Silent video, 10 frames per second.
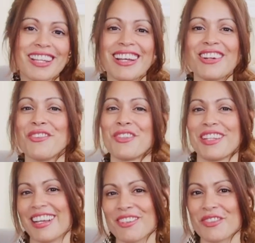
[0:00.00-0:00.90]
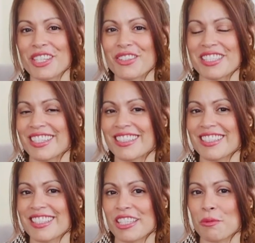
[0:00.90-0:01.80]
If you like videos like
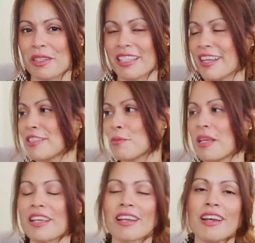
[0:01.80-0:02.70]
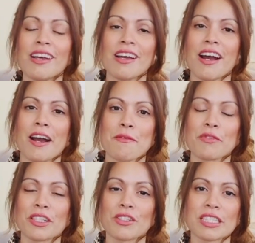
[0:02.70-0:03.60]
this, I'll be glad to make
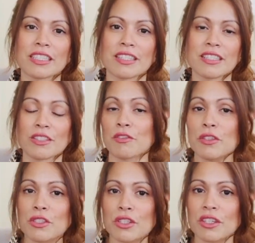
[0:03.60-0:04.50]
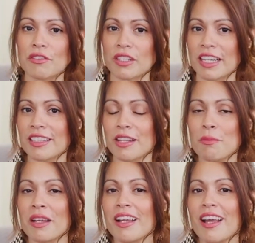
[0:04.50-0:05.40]
videos like this in the future if you like
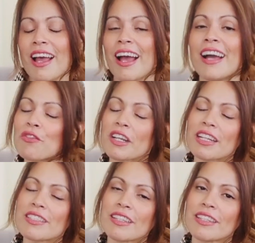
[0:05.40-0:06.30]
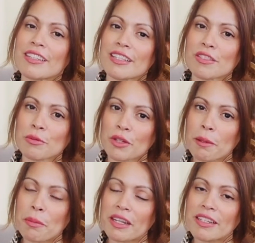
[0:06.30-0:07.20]
them. Don't forget to hit that
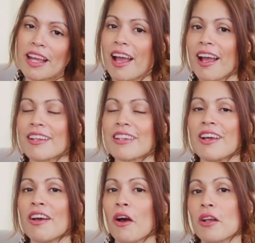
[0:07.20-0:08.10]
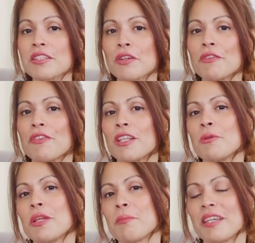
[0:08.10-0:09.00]
subscribe button, and also follow
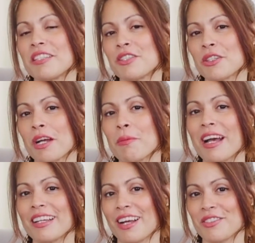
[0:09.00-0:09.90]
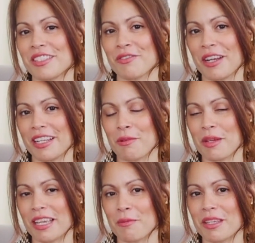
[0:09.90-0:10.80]
me on my Instagram at House of Heidi
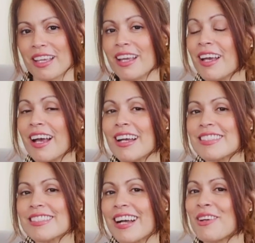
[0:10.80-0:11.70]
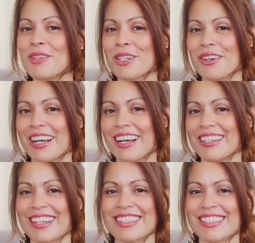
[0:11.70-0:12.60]
Miami. And I will go
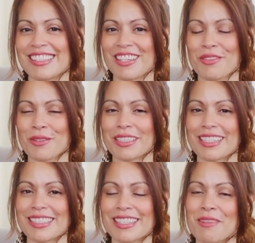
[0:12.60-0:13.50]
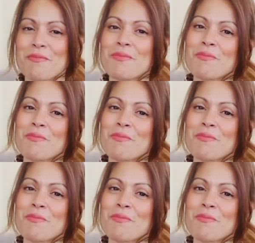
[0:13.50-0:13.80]
ahead and see everyone next time.